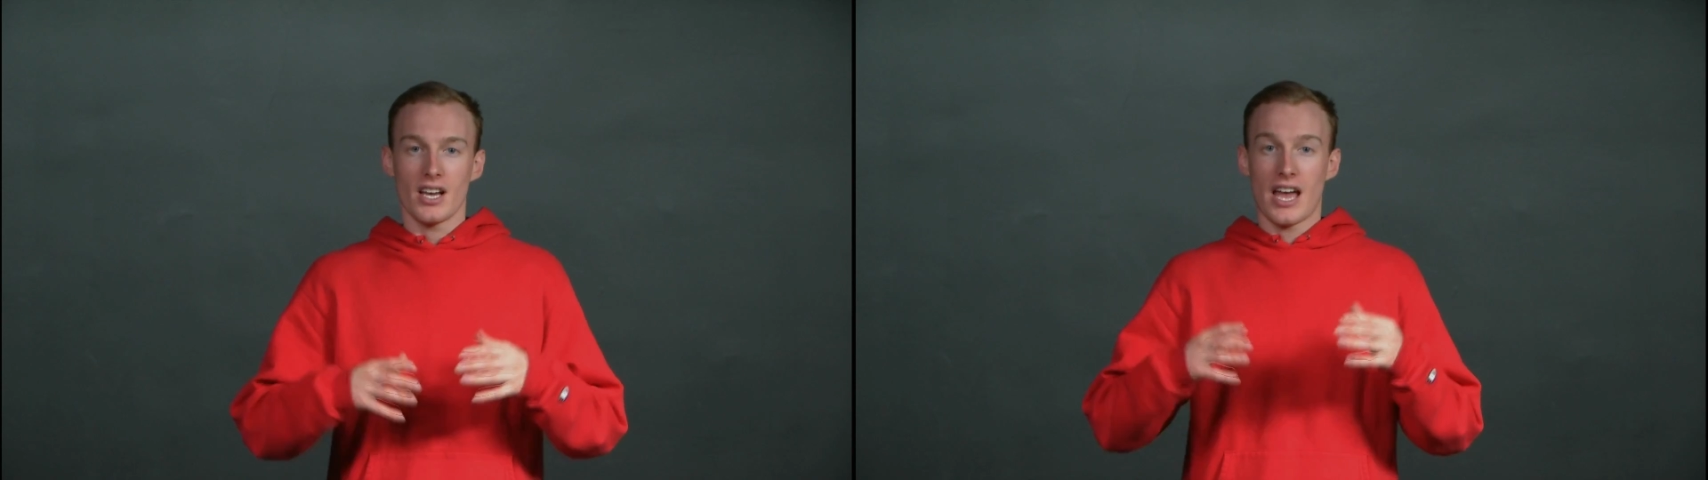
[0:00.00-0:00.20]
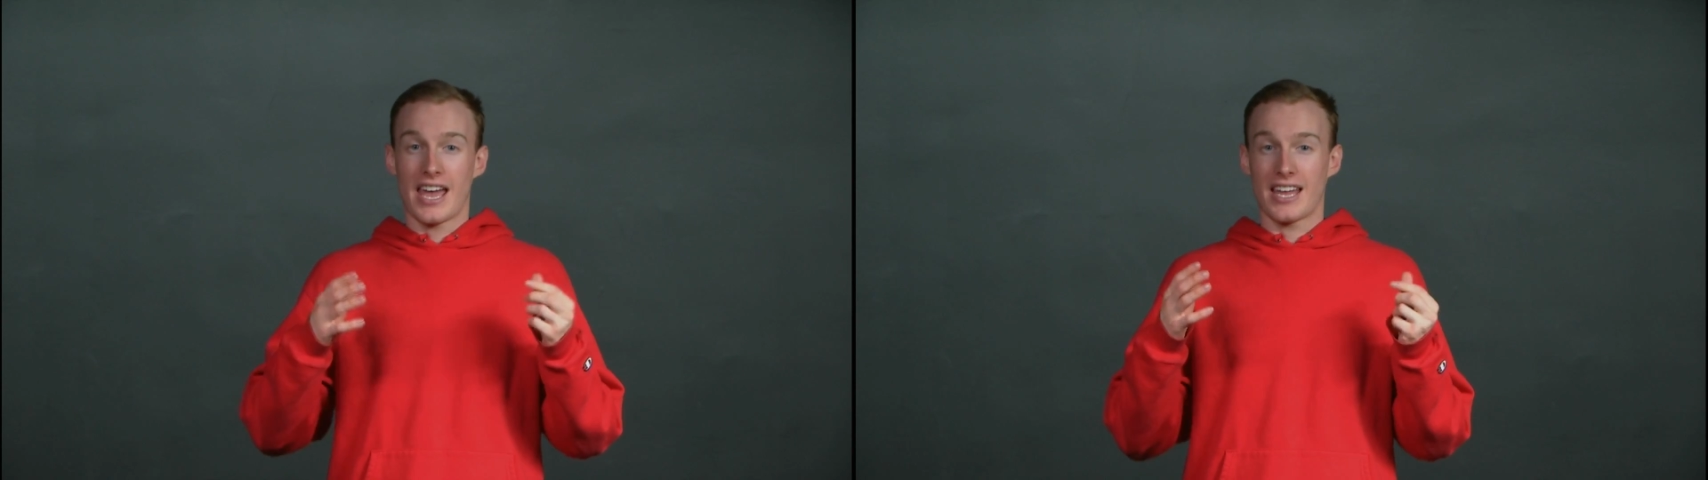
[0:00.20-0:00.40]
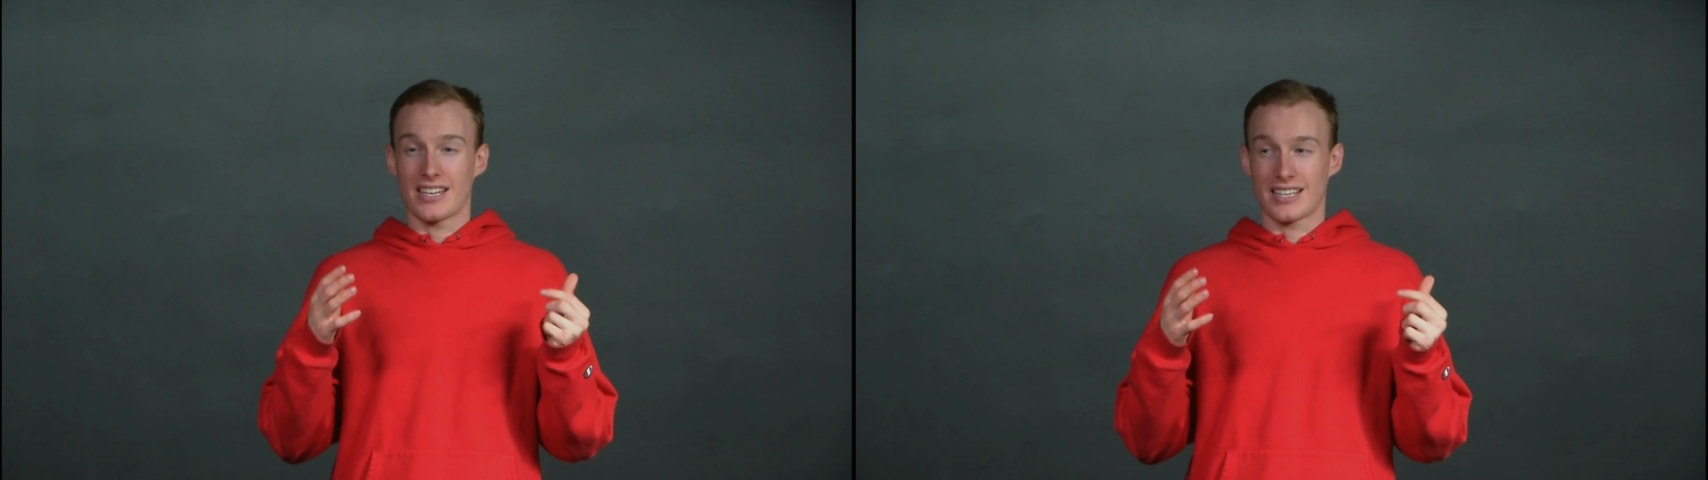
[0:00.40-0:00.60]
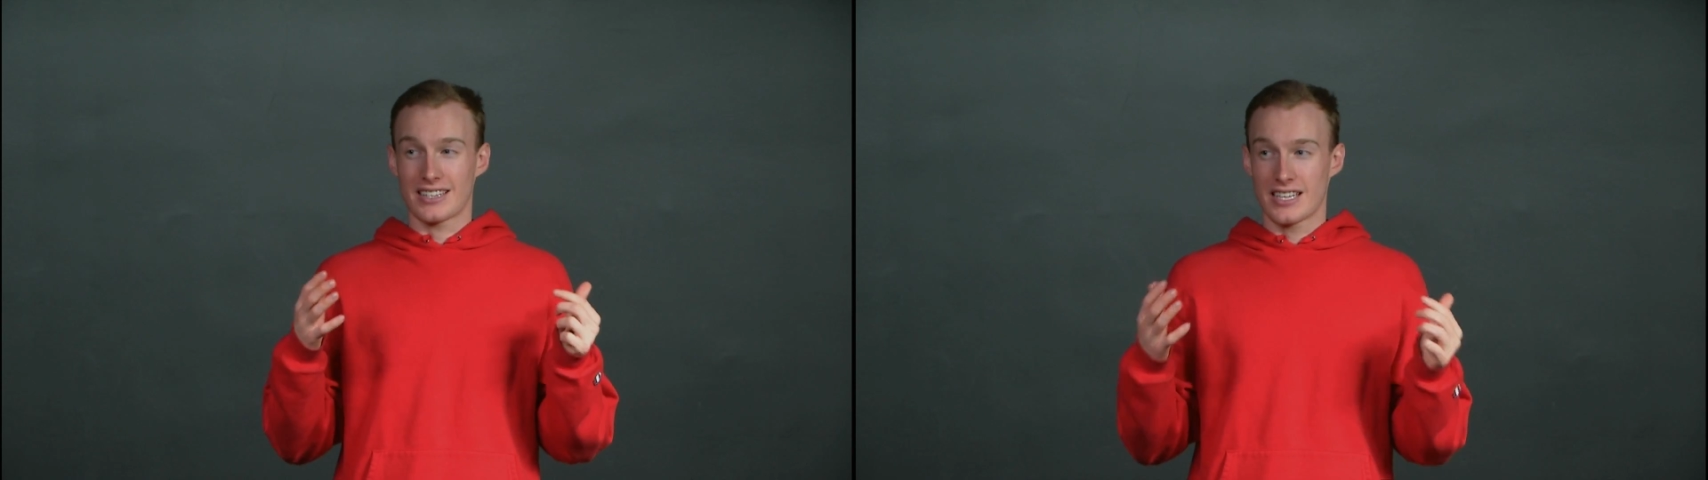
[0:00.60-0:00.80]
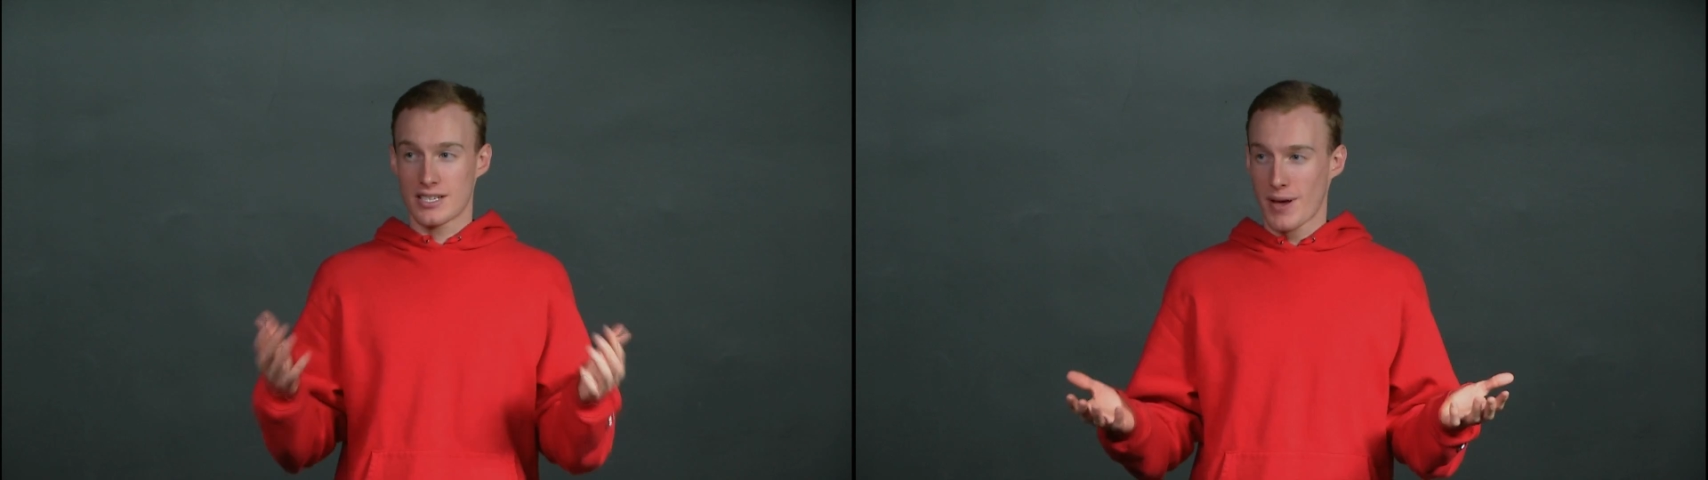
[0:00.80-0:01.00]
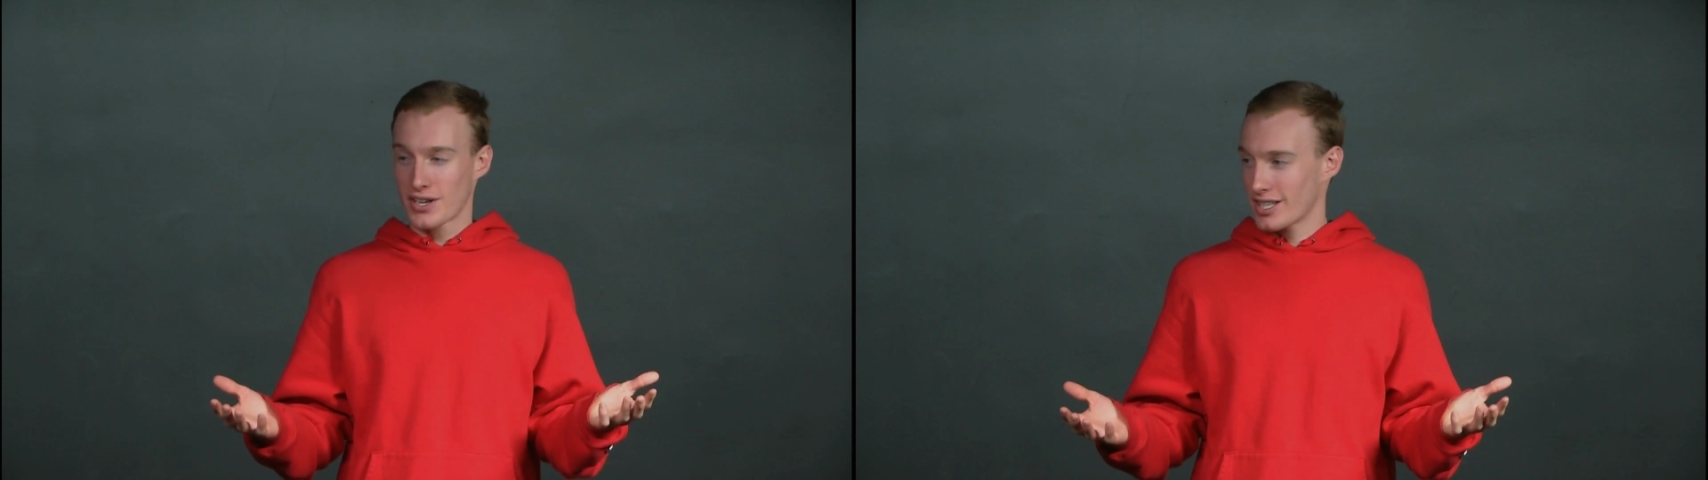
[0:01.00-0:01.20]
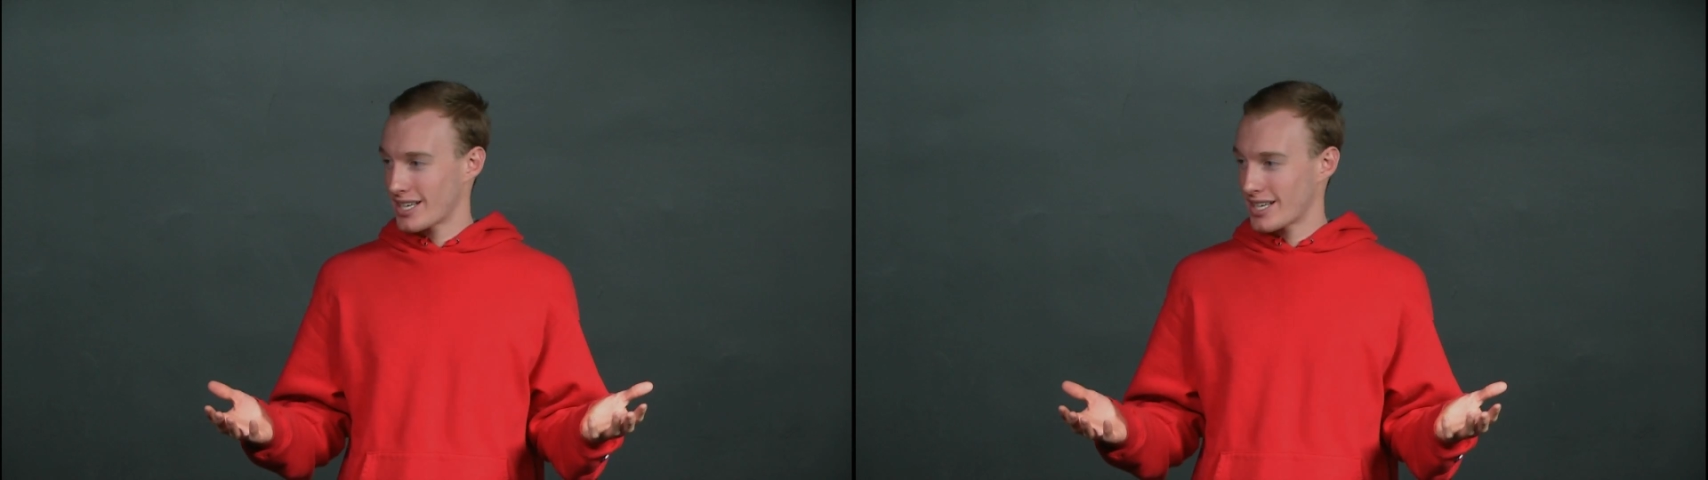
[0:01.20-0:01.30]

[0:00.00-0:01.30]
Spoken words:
And especially